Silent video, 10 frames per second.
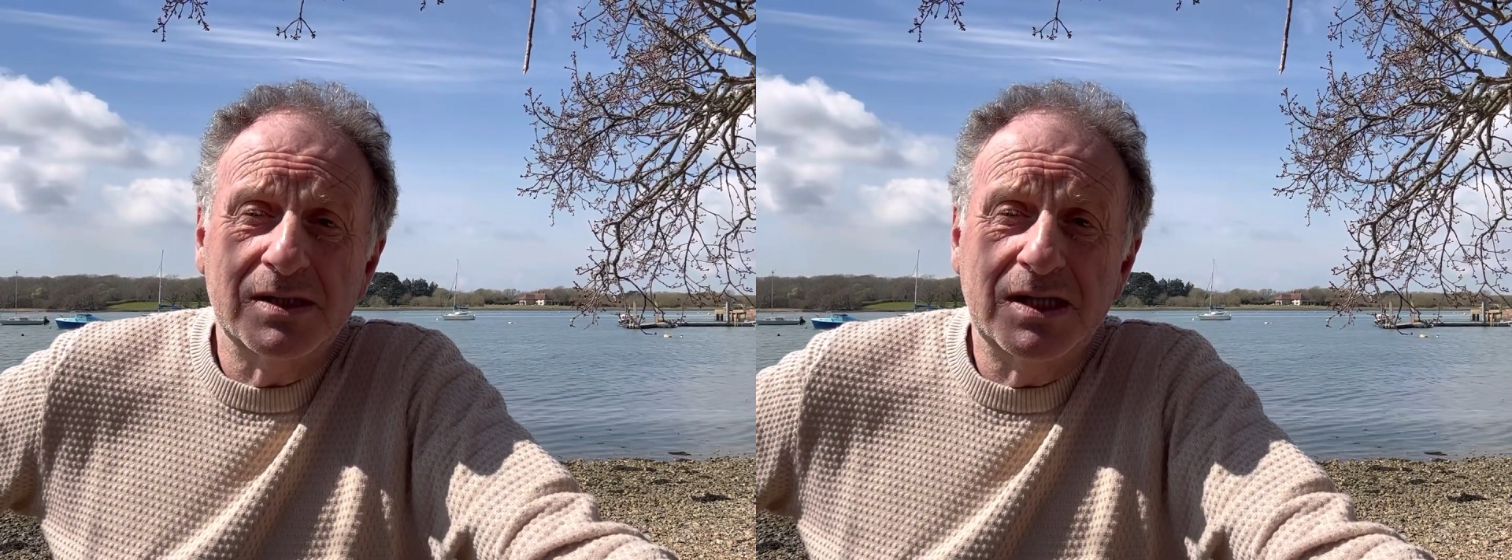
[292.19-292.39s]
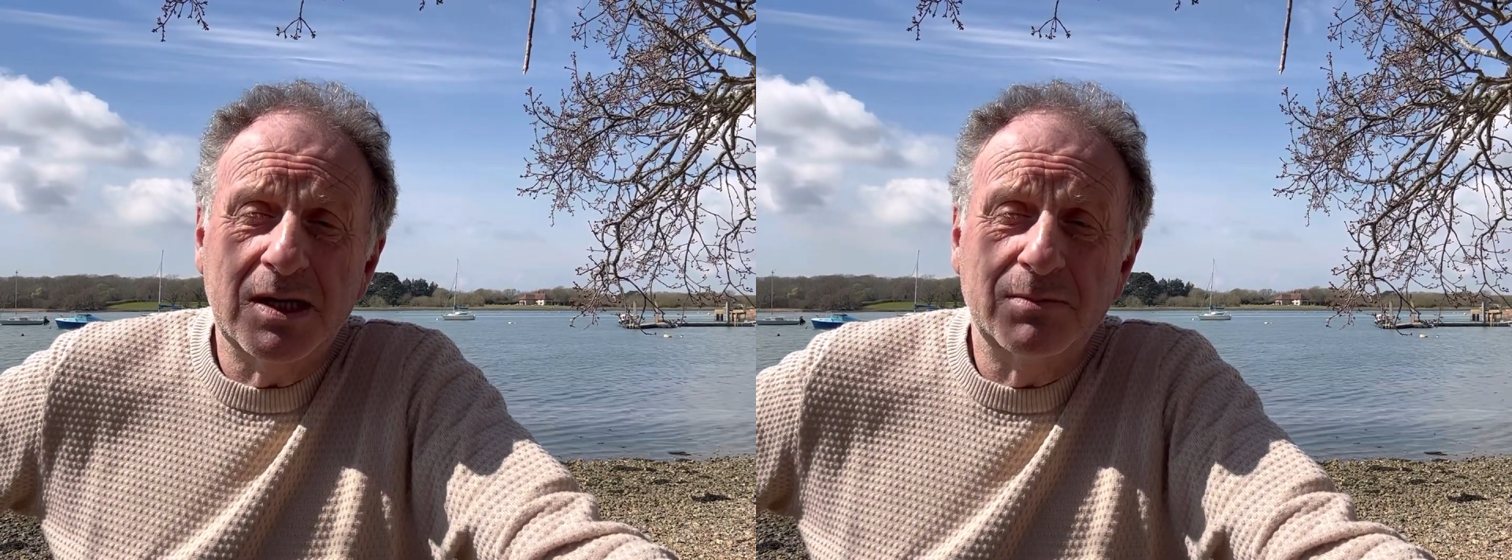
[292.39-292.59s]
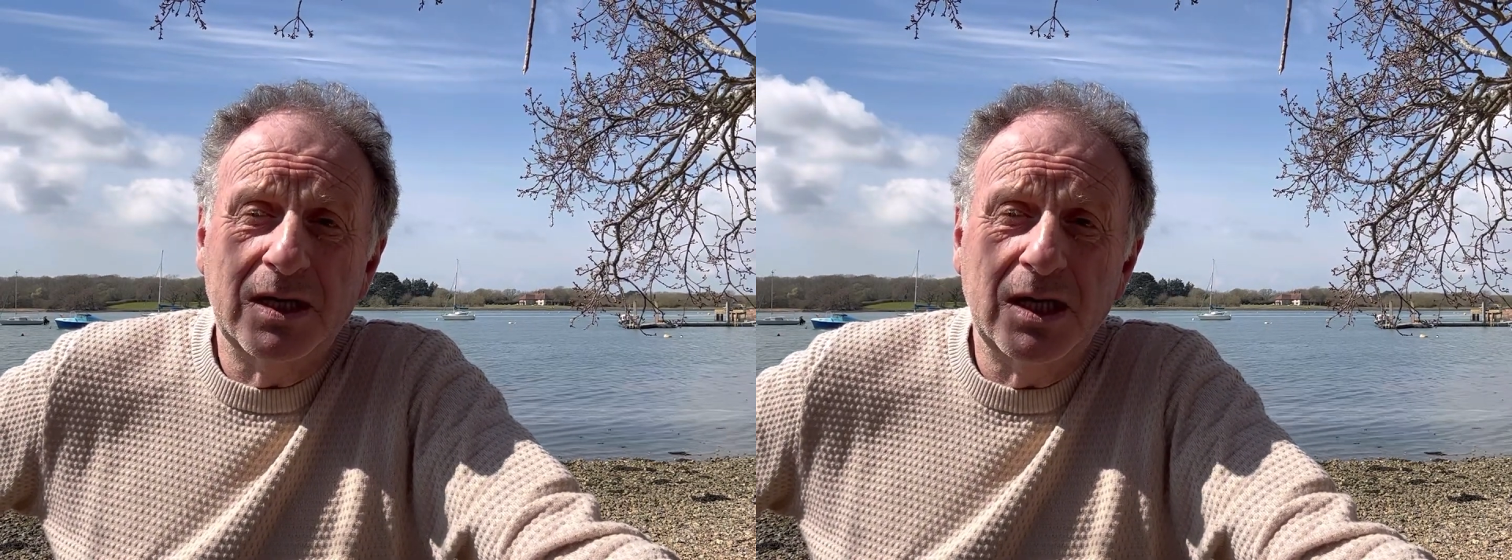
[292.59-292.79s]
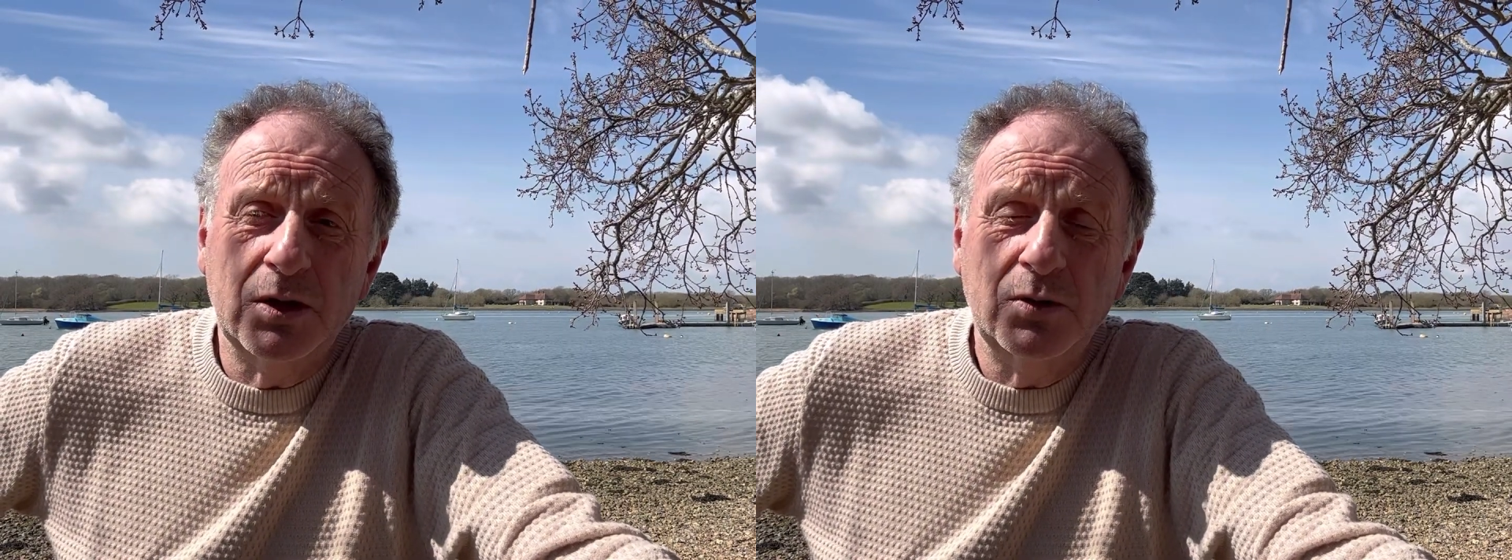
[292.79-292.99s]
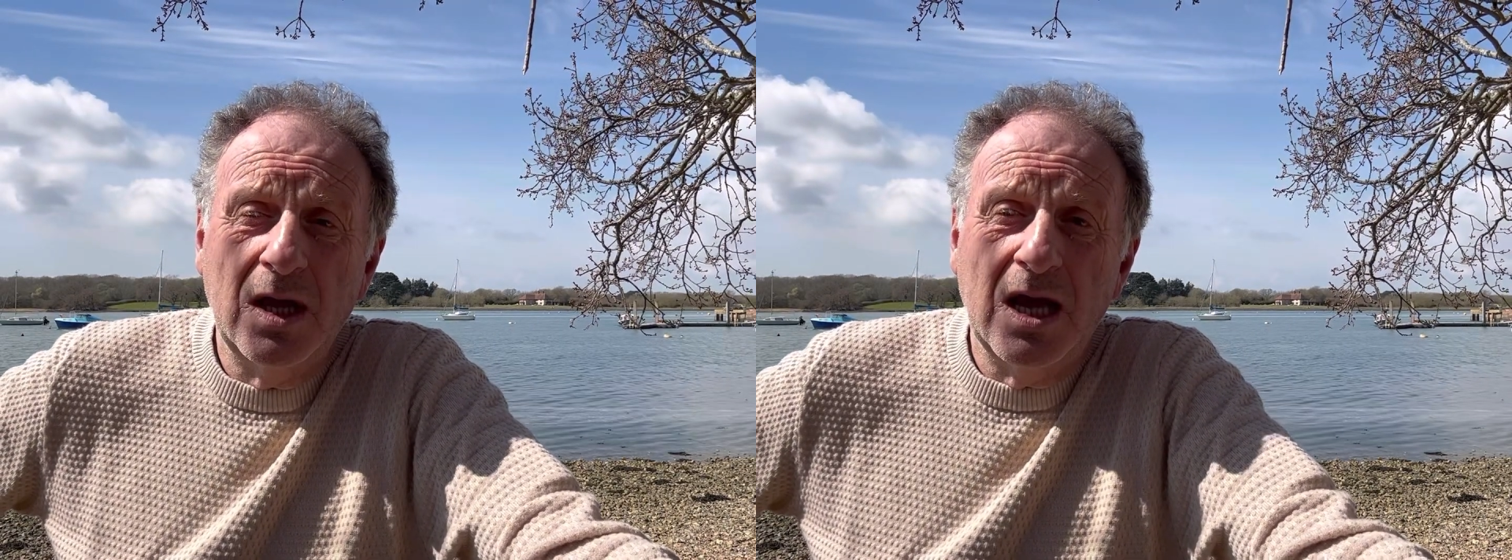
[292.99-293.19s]
down
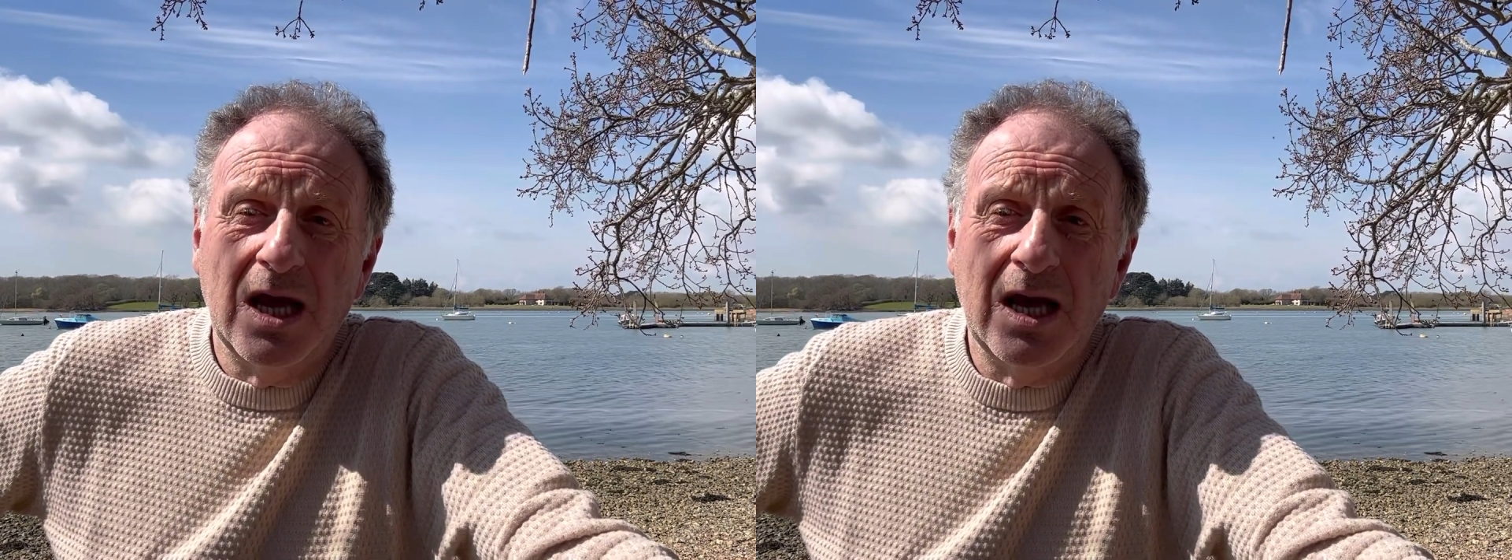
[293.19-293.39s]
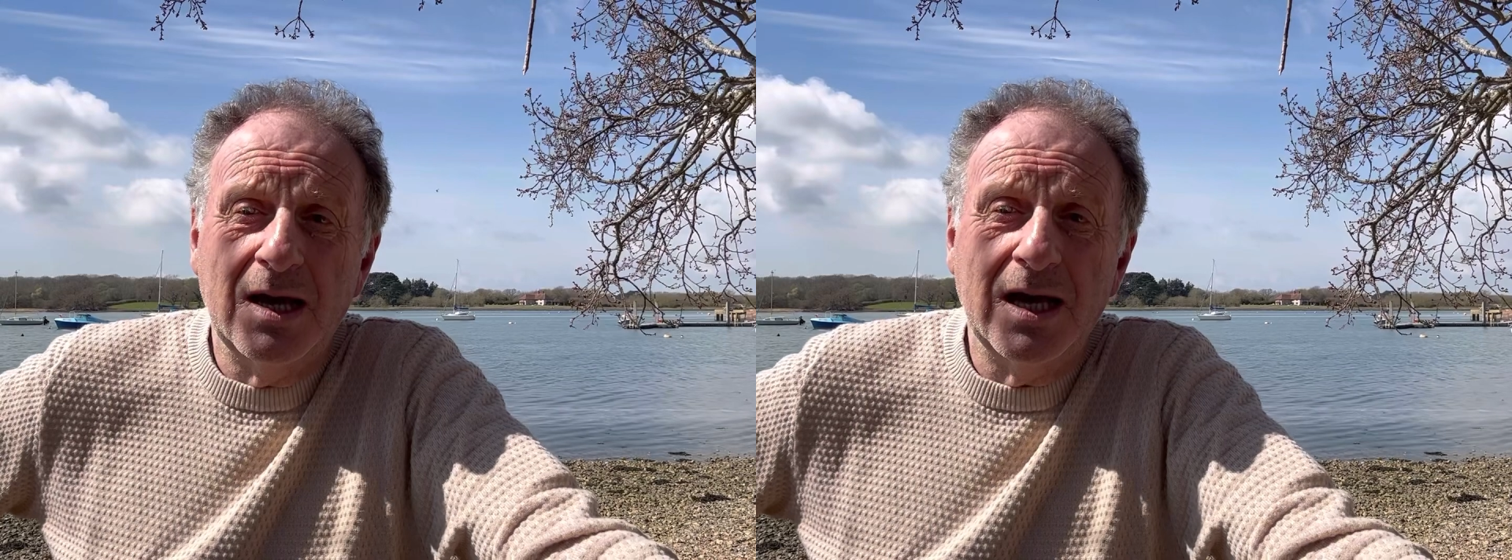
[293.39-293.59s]
below uh,